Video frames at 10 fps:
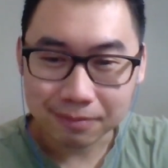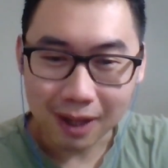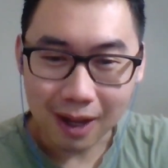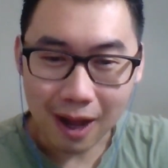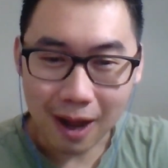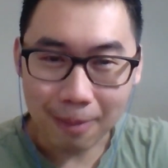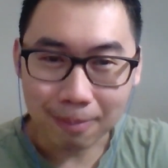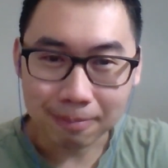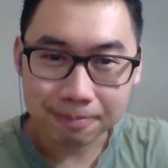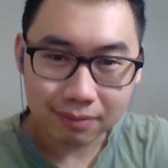
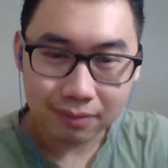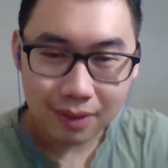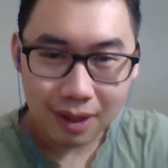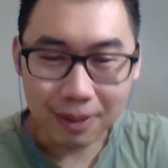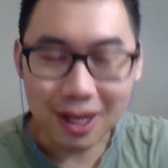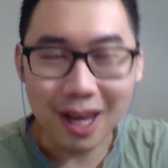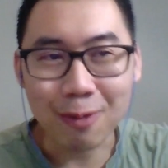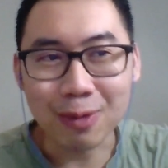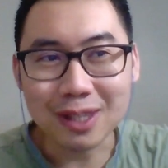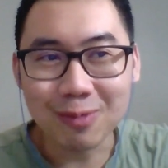Um, but yeah,
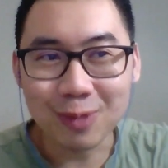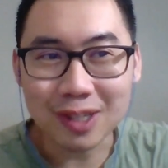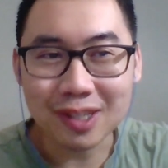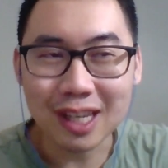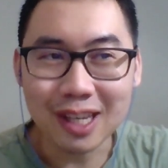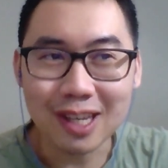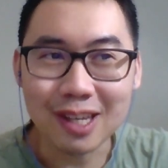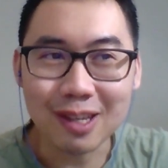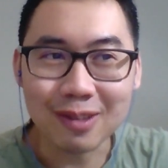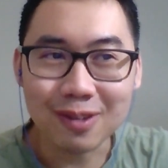we
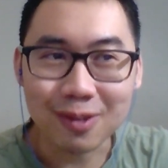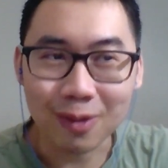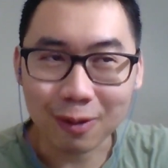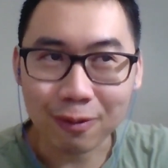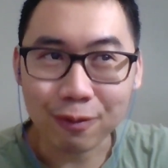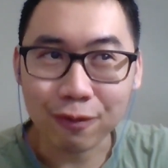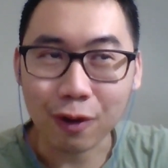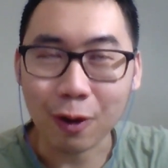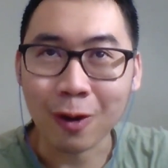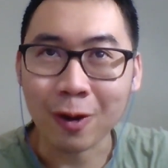see sort of
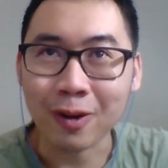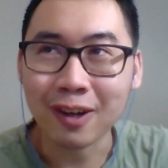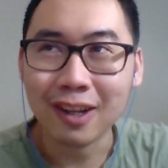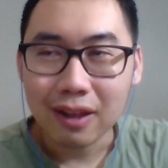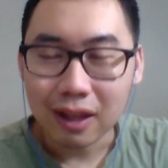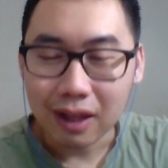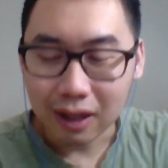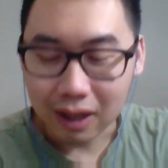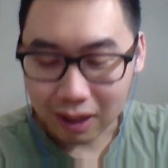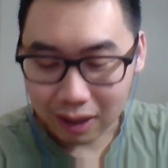Fern,
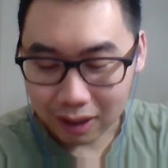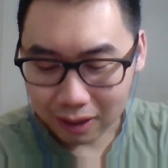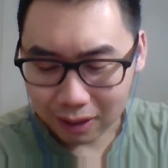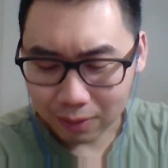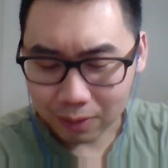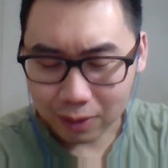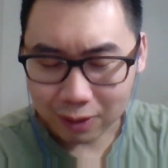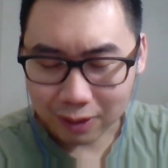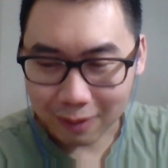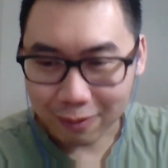what's
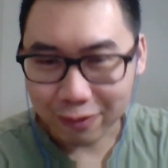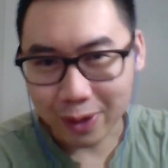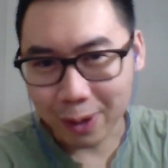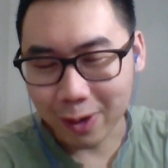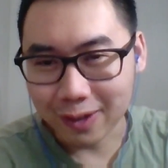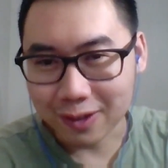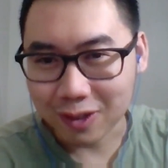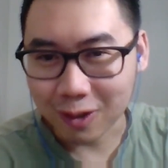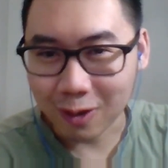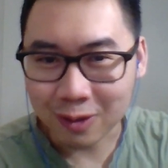her name? Frieren
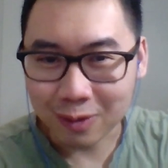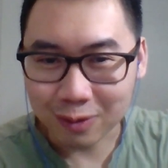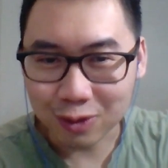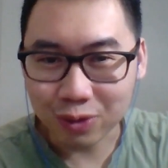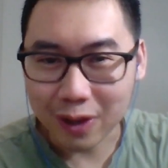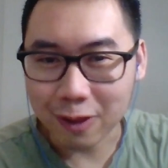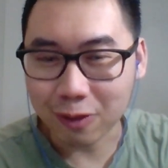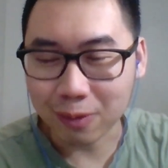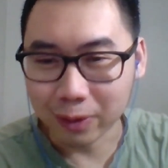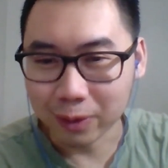Stark of tread
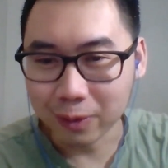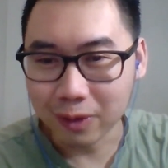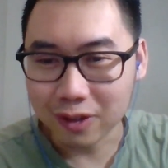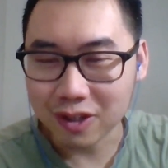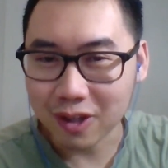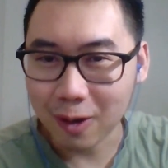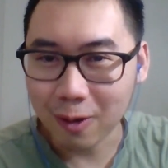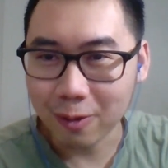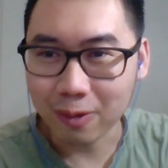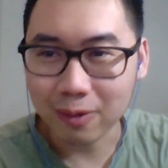through the
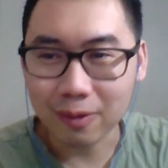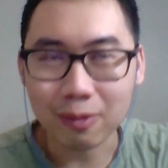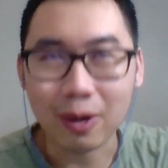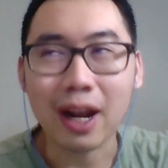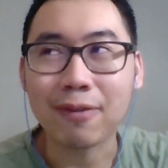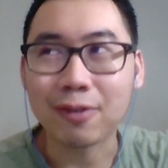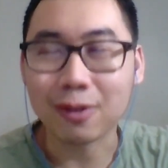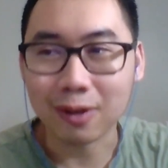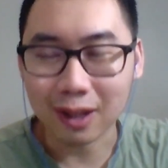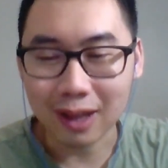snow right
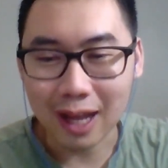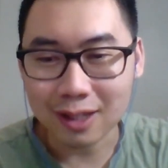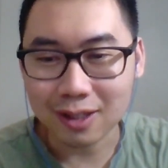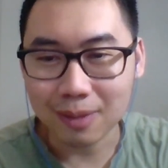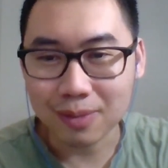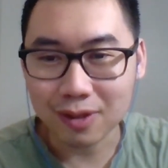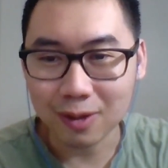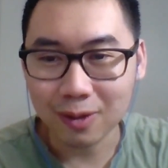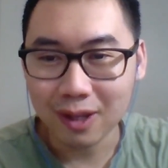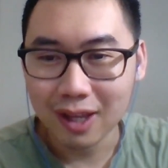after last
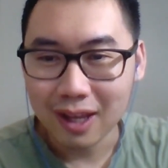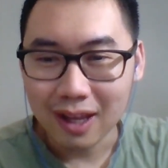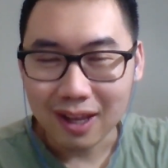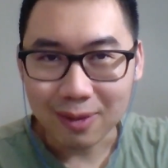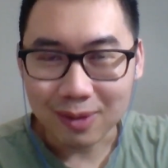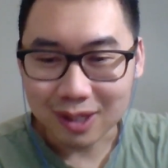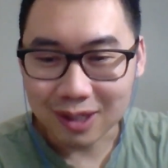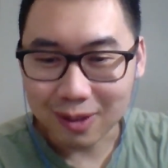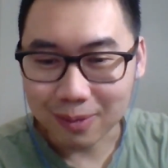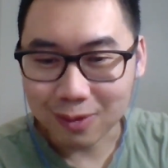episode. We see
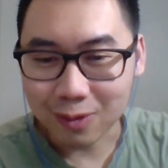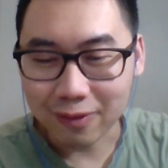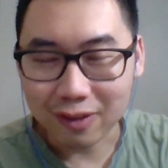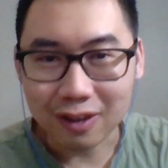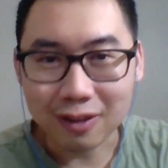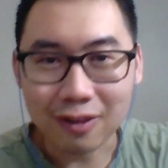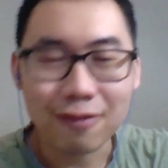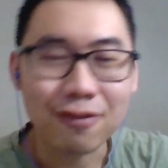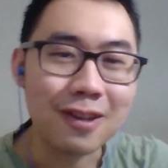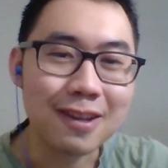some sort of the
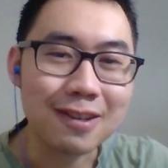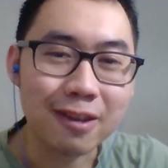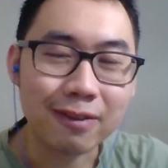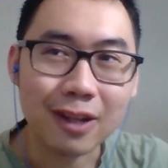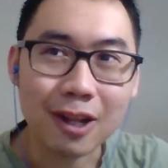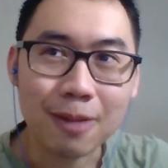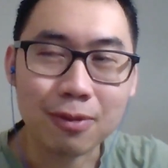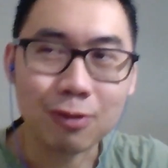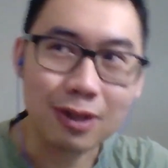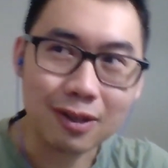feelings develop
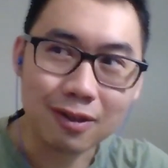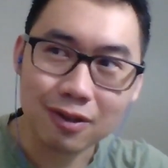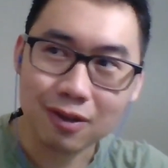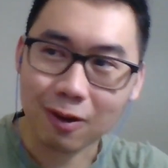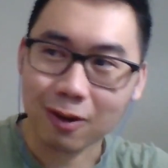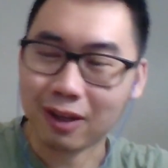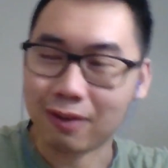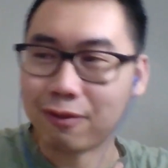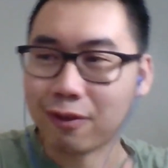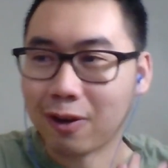between Stark
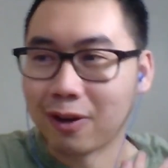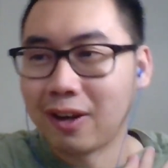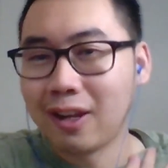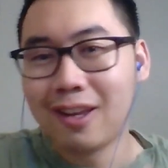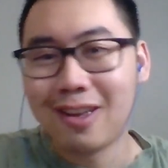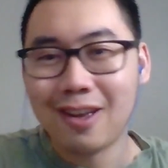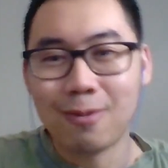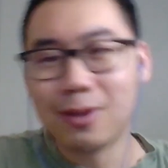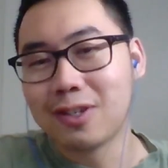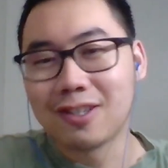and Fern,
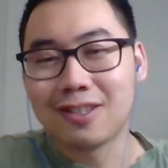which is,